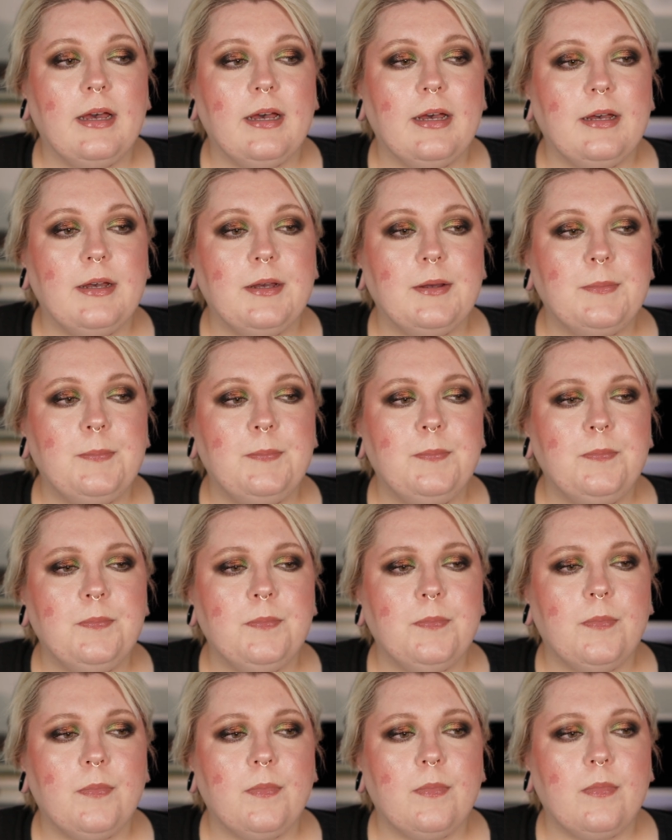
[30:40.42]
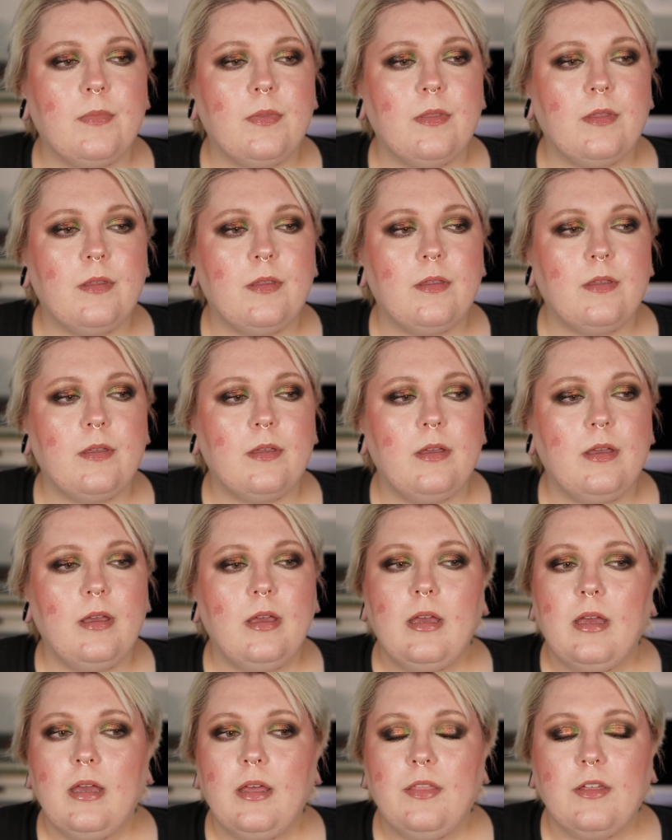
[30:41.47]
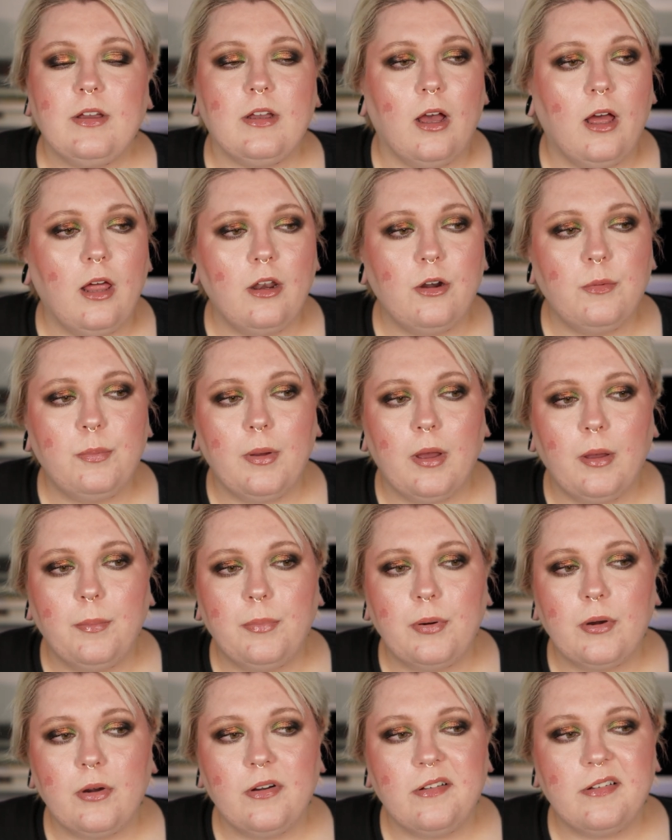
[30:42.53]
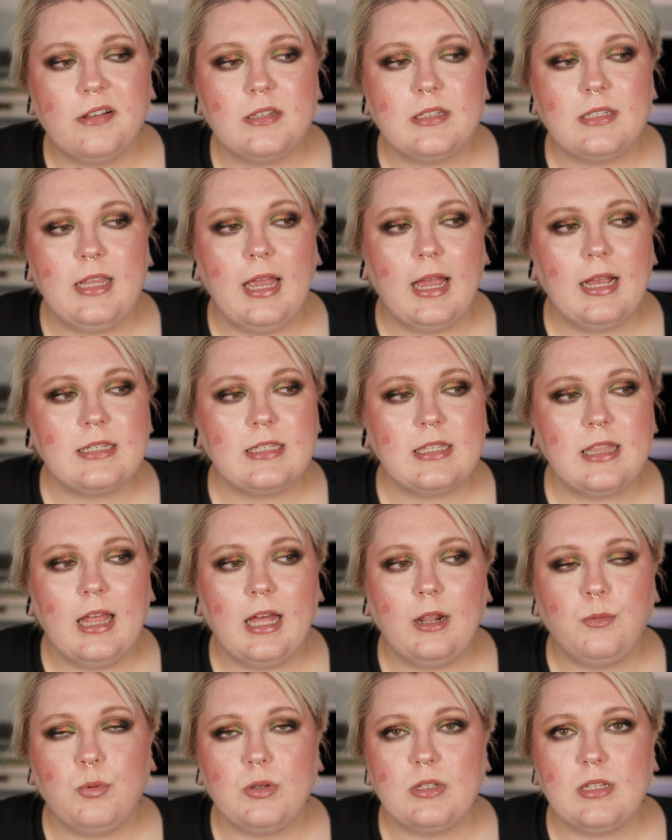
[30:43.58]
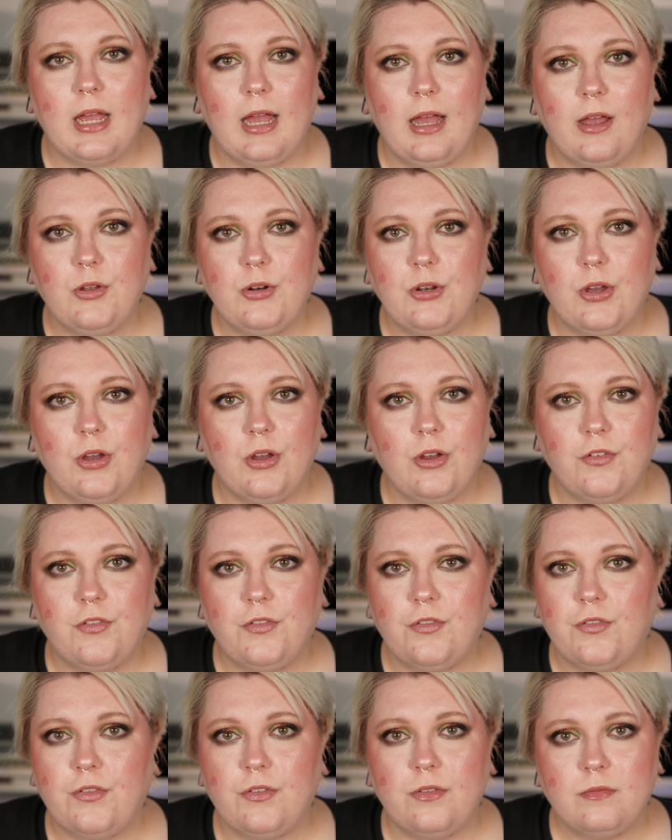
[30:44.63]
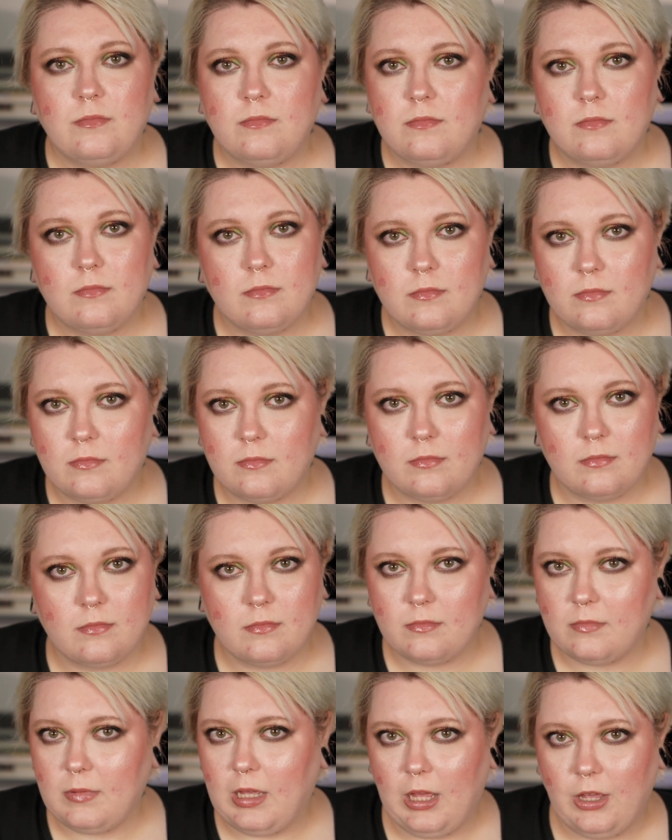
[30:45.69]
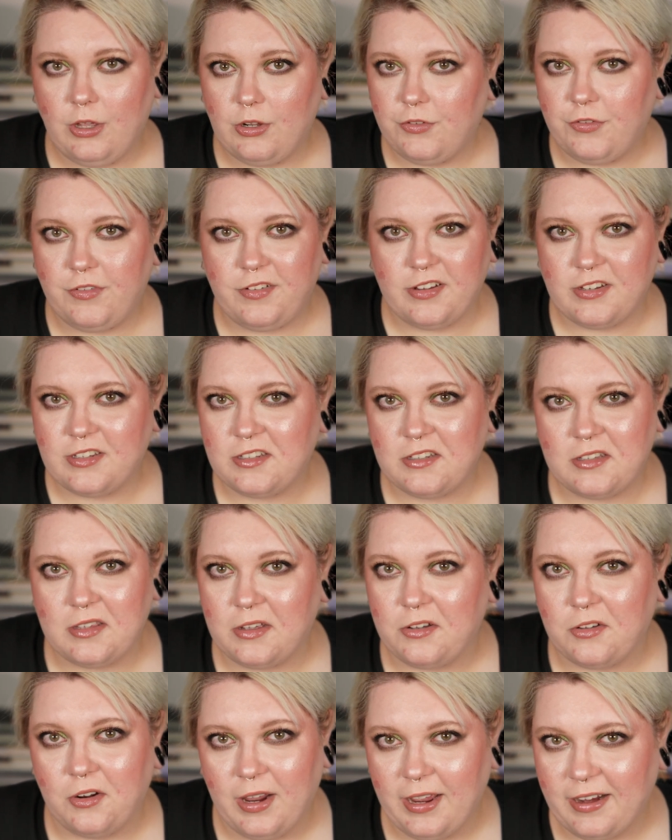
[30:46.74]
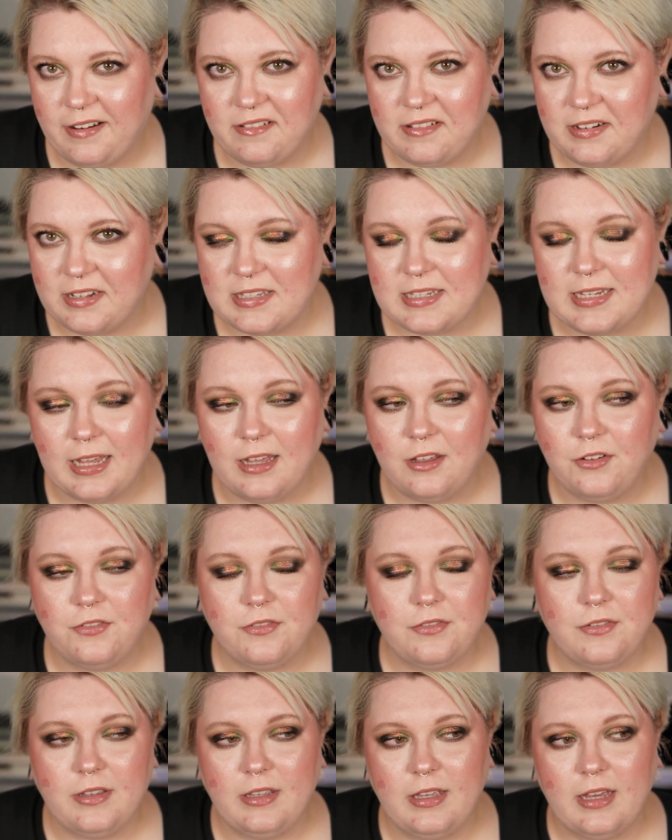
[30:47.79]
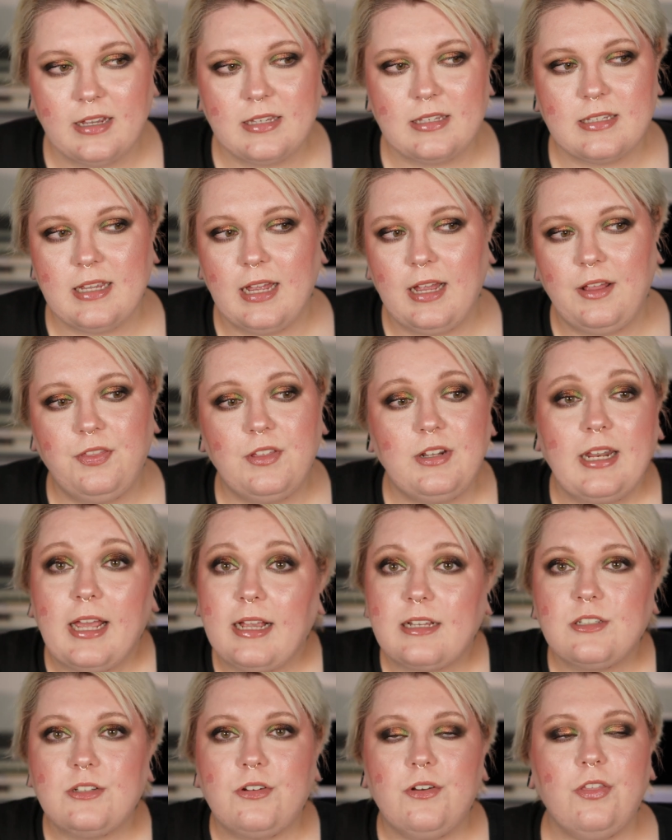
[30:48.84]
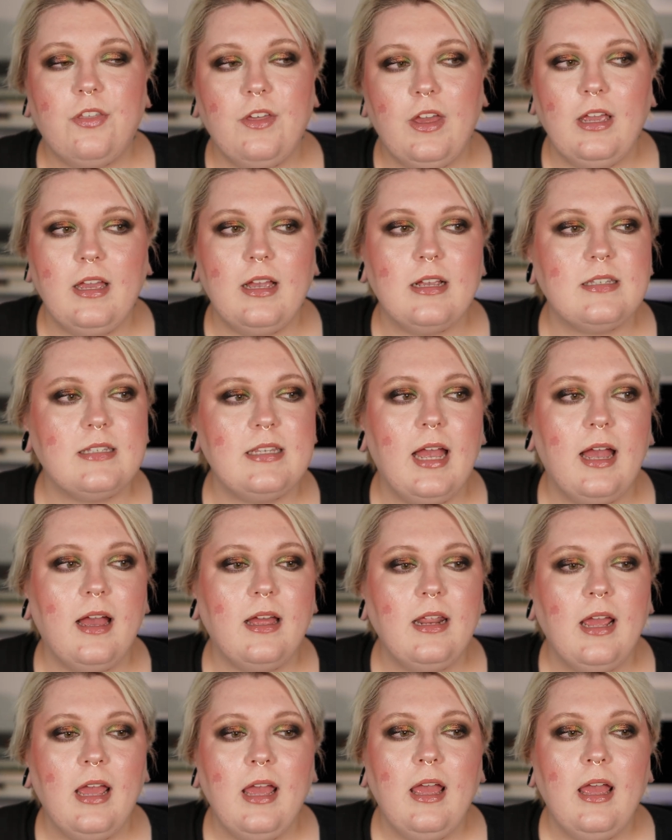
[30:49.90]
The ColourPop purchase, yes, that was out of just the collection itself, yes. And the Dexter thing, as said,